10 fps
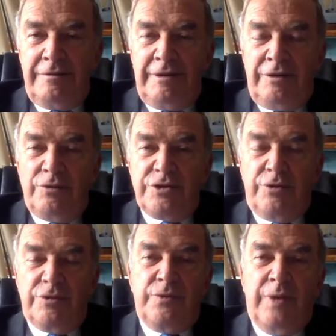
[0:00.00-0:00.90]
in all
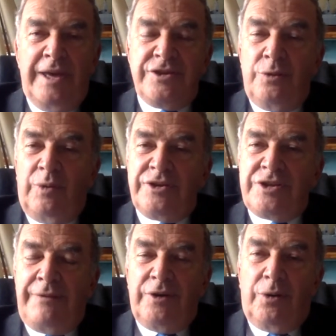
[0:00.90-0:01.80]
sorts of ways that one's
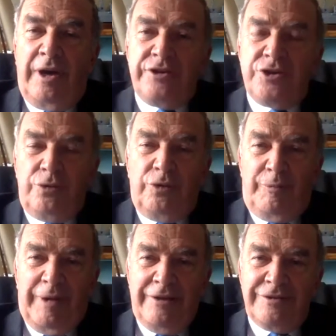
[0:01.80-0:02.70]
never quite sure
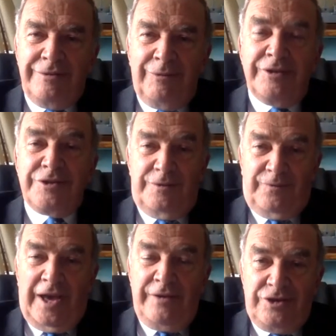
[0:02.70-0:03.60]
about once
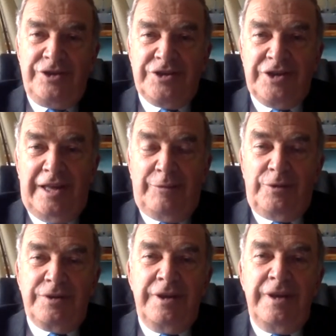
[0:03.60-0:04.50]
5G is
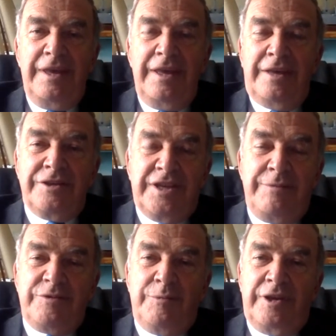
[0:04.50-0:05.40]
enabled. And it
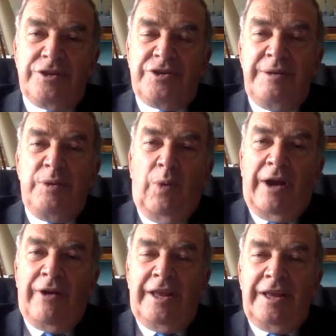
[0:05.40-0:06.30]
seemed to me extremely
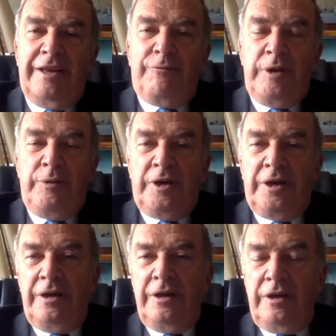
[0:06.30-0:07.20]
worrying if we
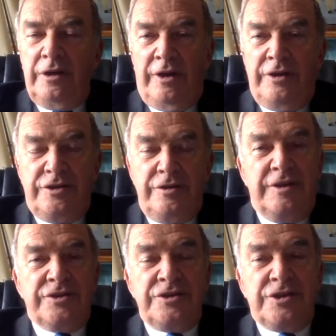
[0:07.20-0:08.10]
were going to do
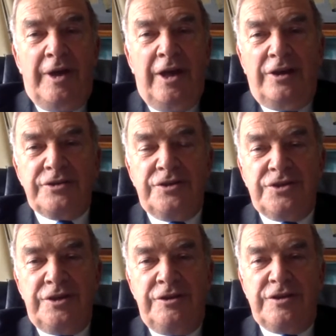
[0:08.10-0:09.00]
this. And so I asked a
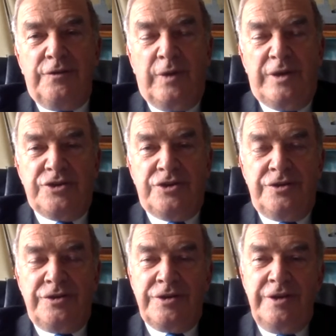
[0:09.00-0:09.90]
series of
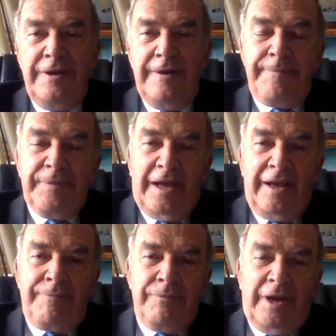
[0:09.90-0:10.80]
questions.
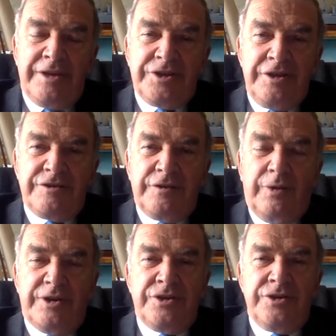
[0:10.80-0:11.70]
My series of
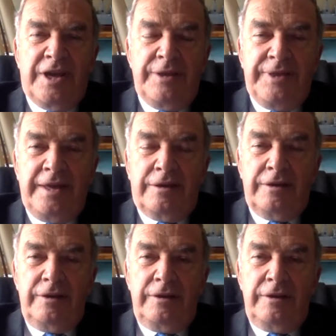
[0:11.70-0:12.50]
questions, I think,